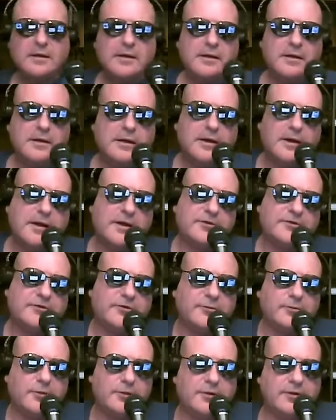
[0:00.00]
It's
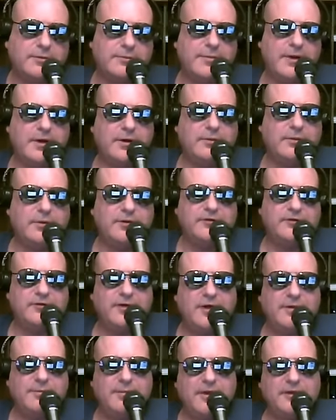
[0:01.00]
just one of the many ways that
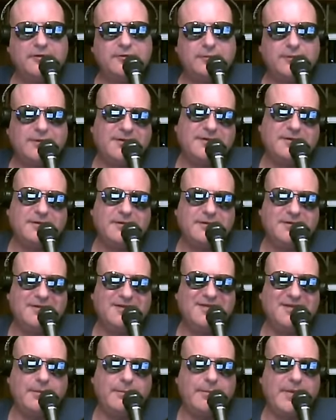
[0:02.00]
I mess with
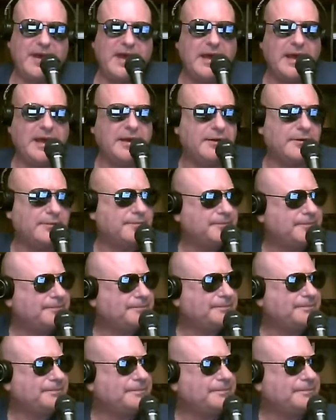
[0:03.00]
the man.